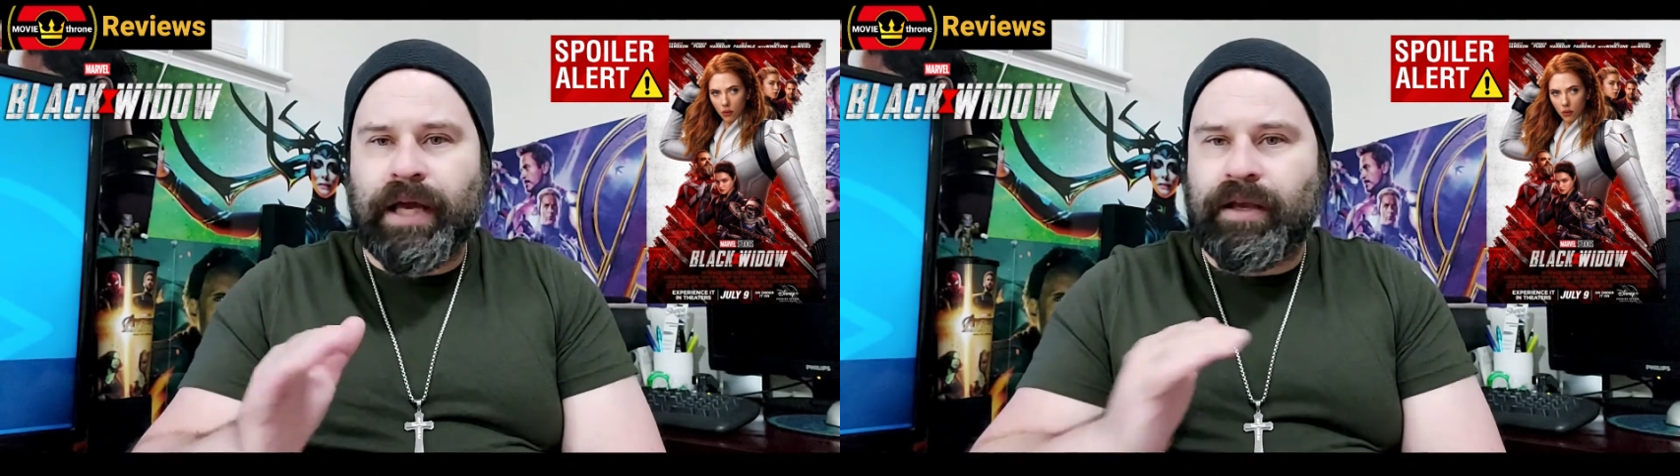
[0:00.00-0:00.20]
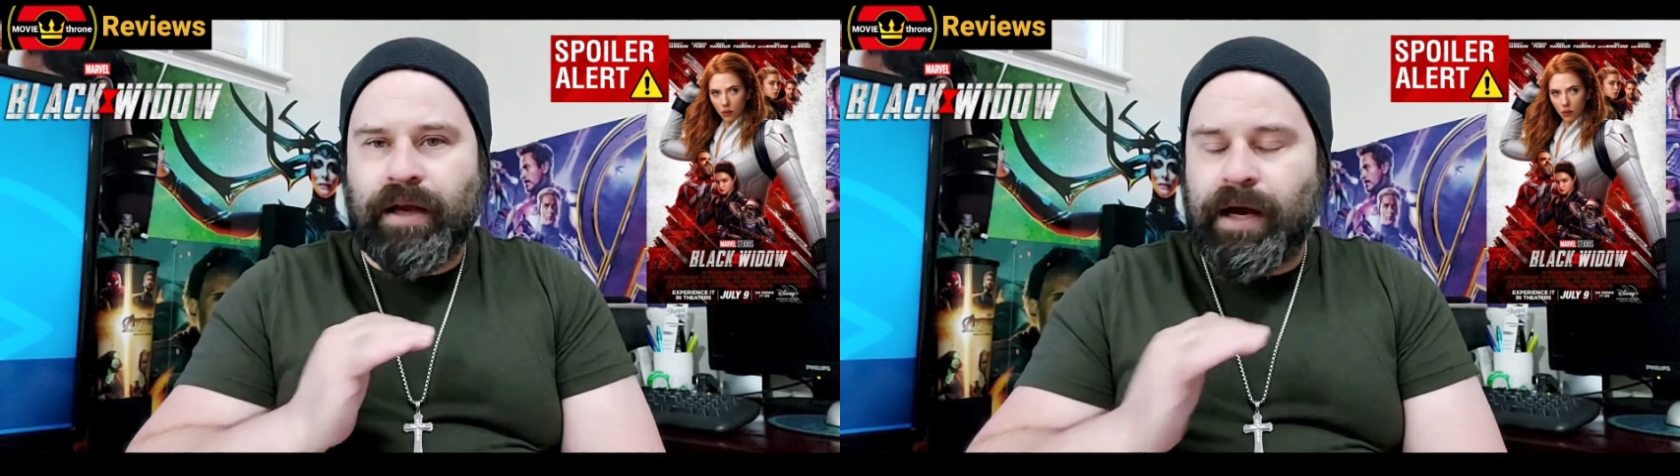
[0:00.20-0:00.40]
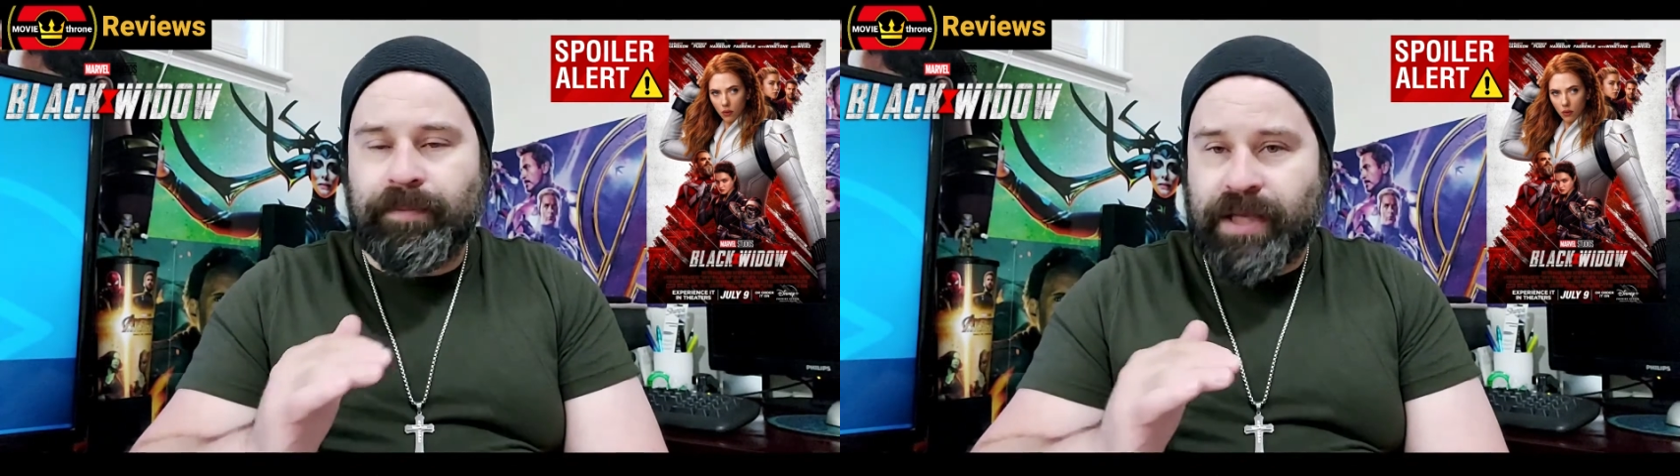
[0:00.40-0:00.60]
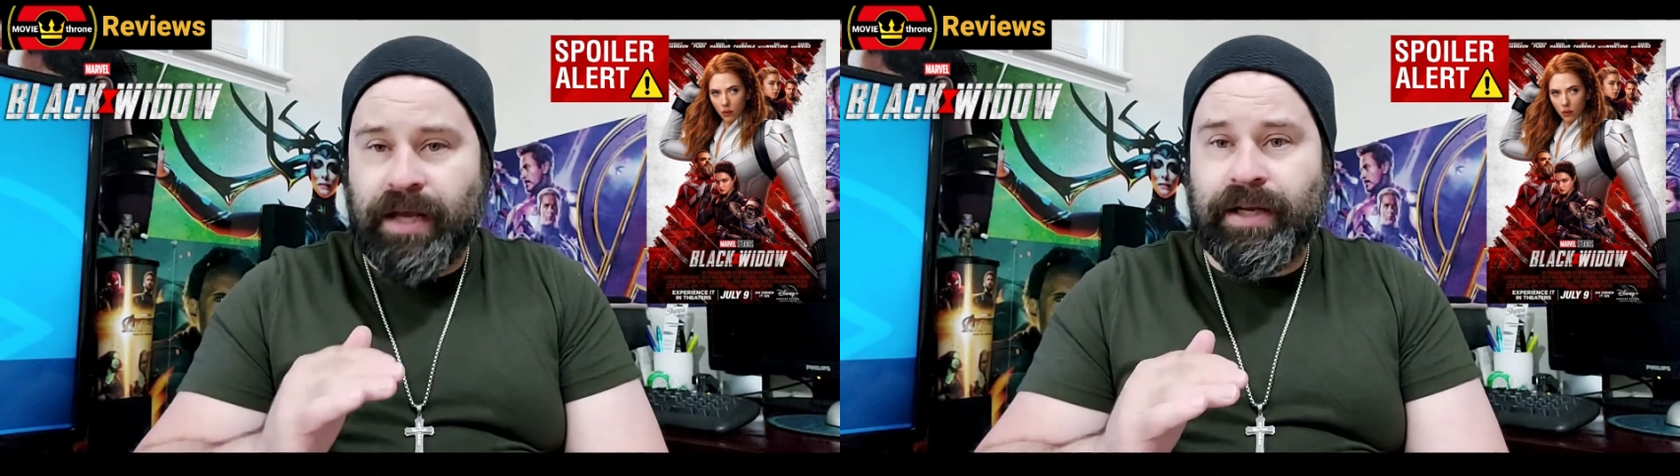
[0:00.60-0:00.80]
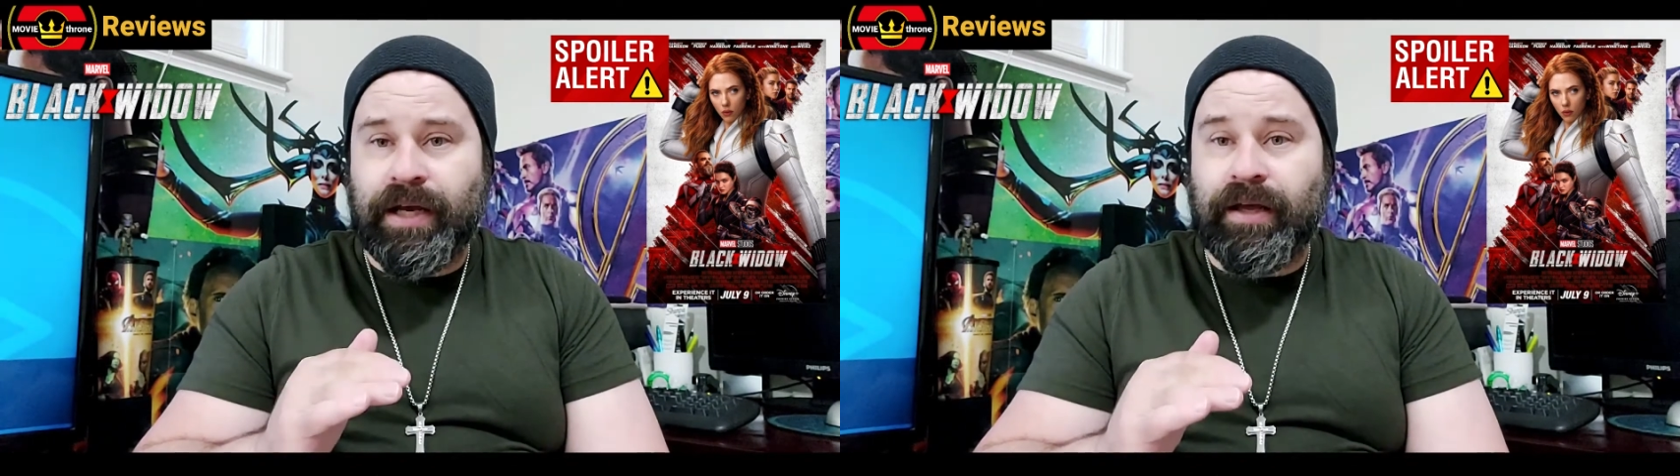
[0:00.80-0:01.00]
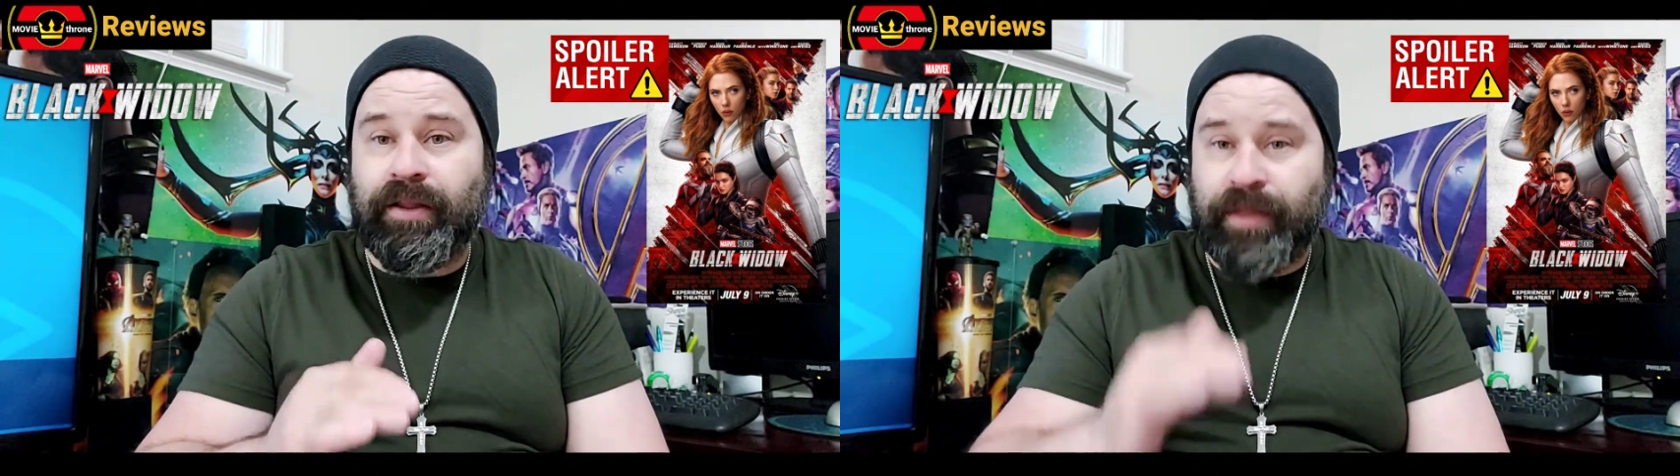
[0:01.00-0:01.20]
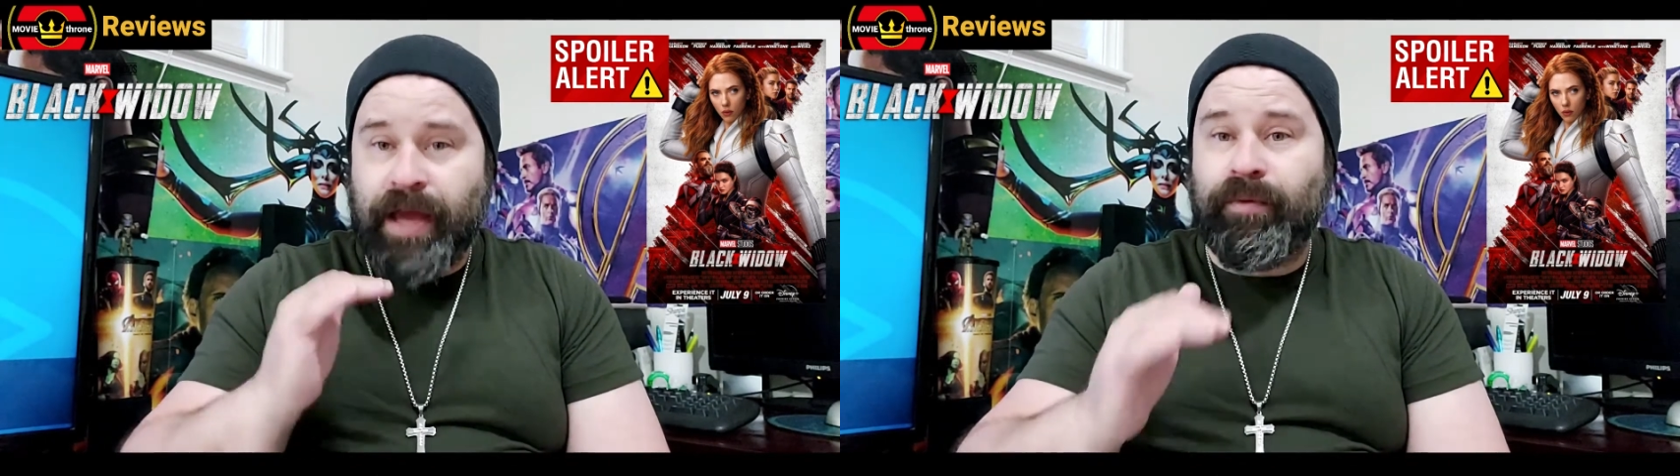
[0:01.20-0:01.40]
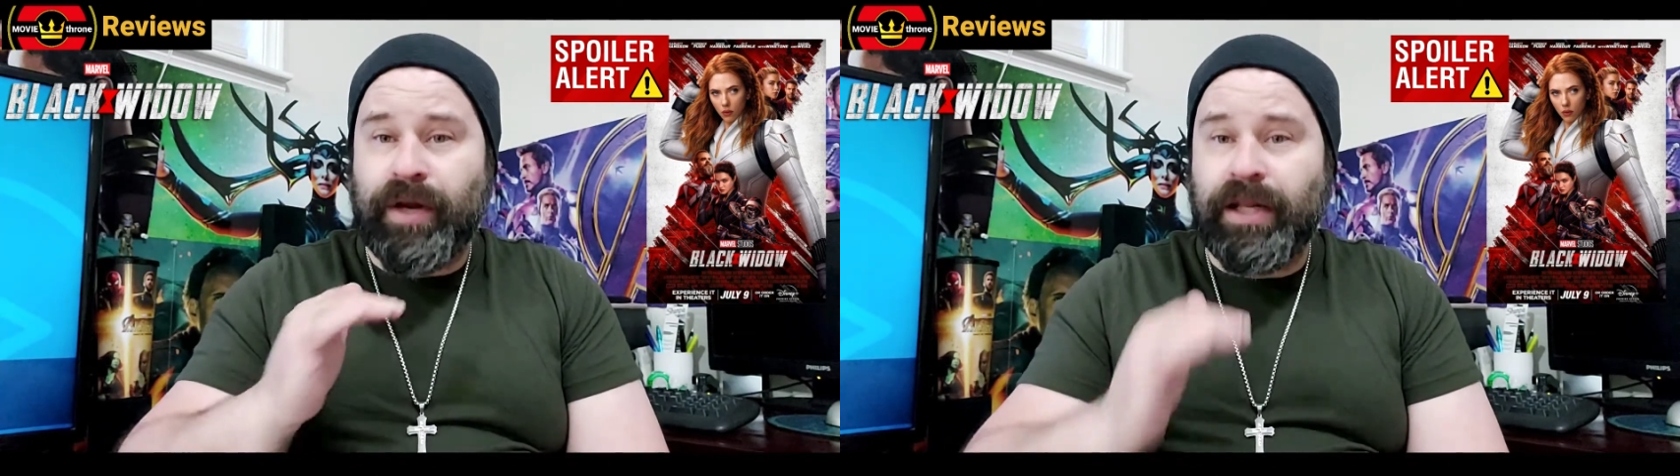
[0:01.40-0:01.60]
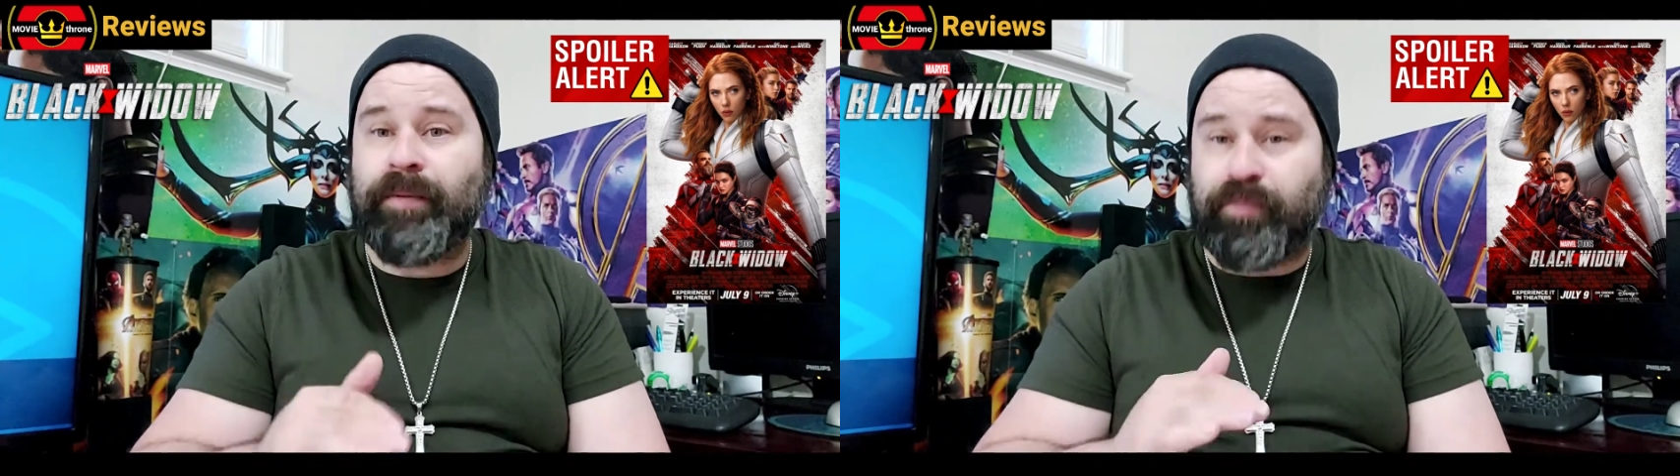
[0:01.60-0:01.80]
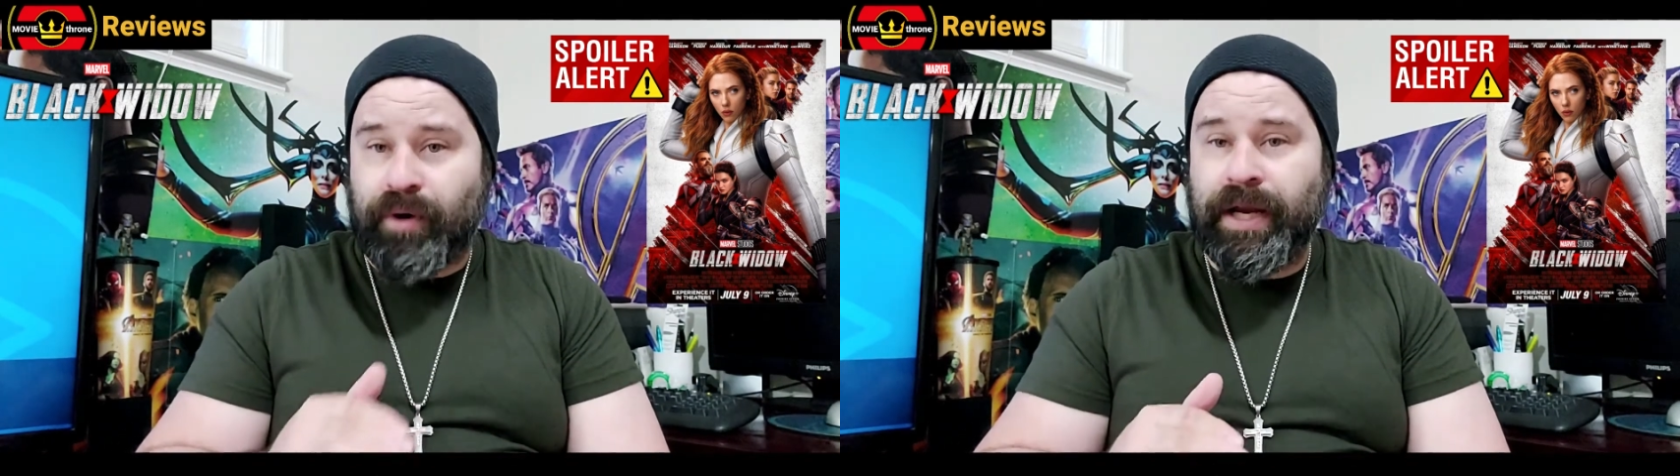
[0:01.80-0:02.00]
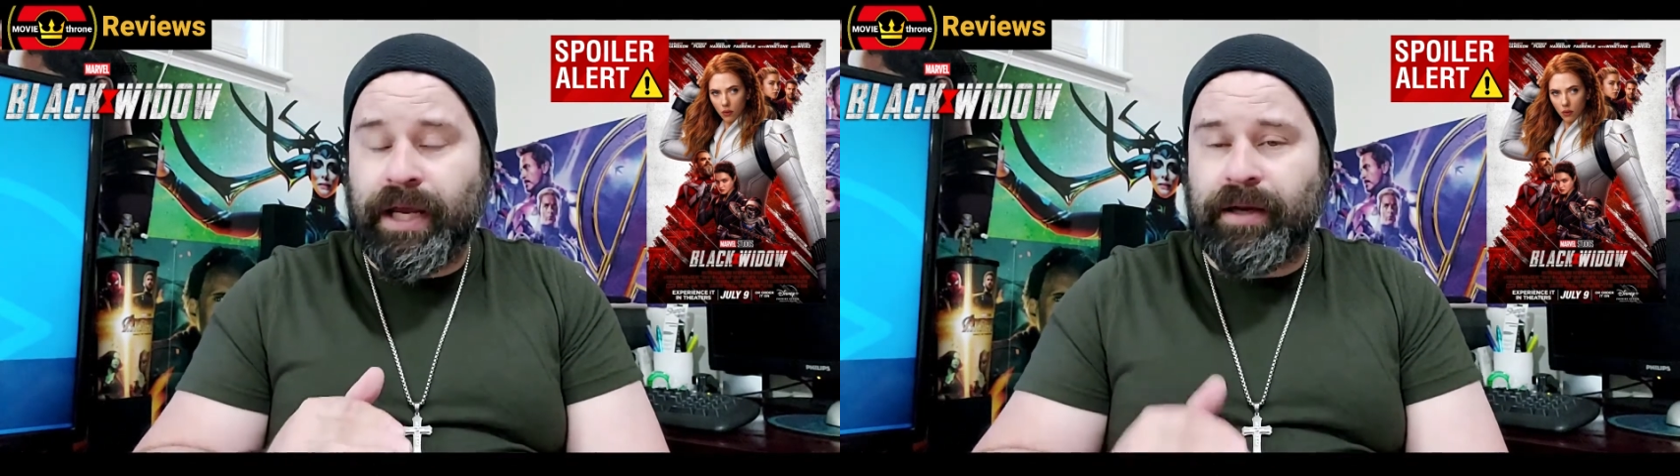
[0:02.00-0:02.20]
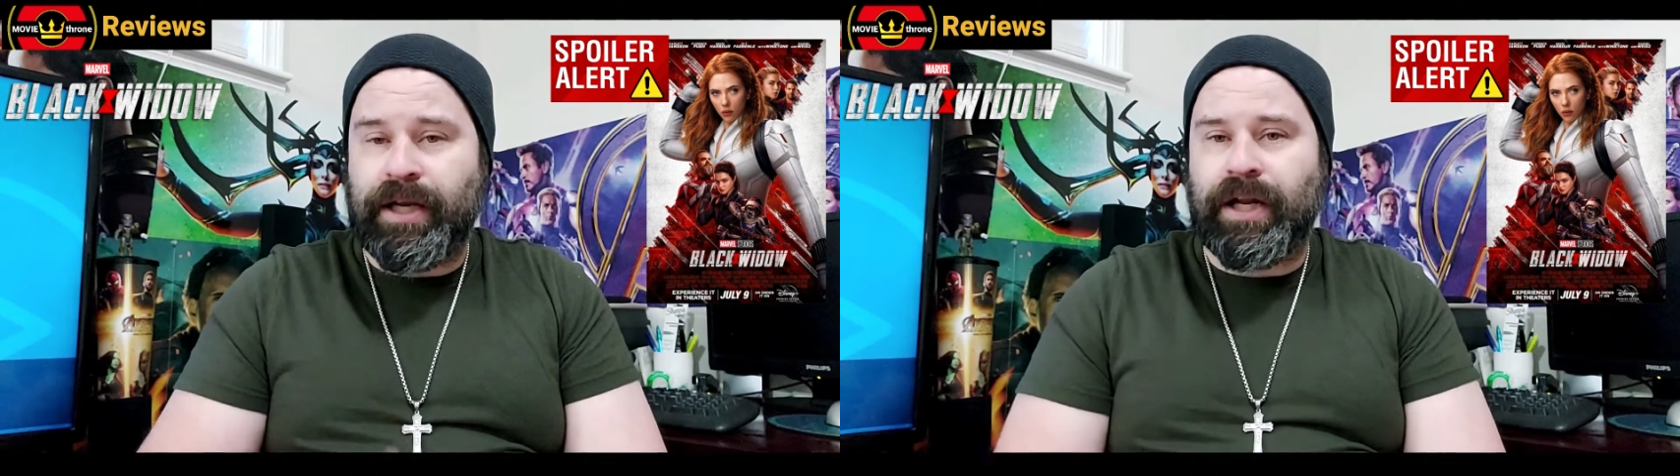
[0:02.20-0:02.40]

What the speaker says: Like, I'm telling you, they really bring it,